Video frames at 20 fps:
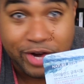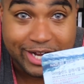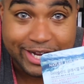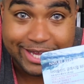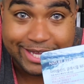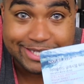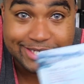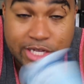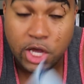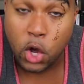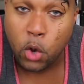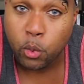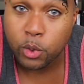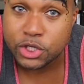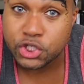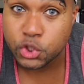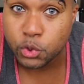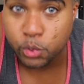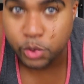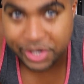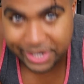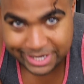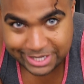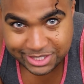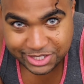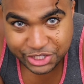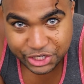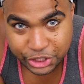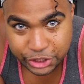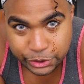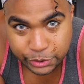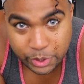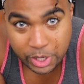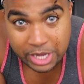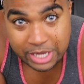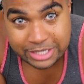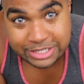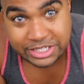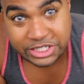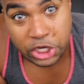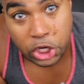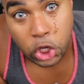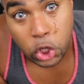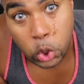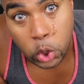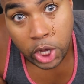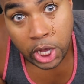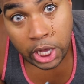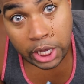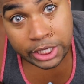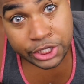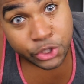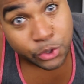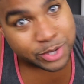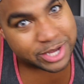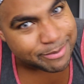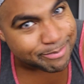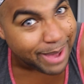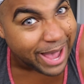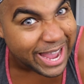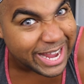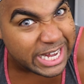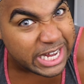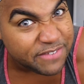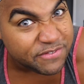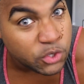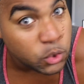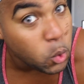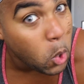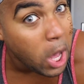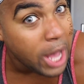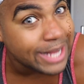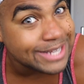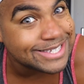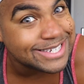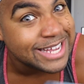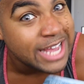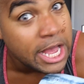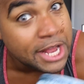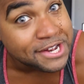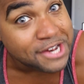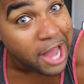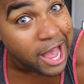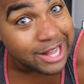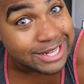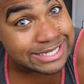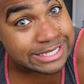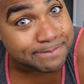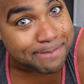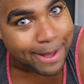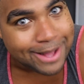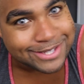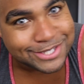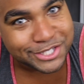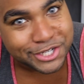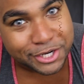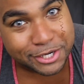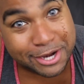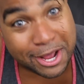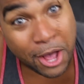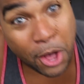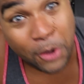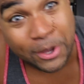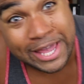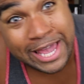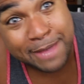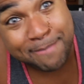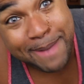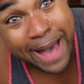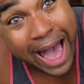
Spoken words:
radiance, which we're into. So you can buy it if you want. Non-sponsored. Okay,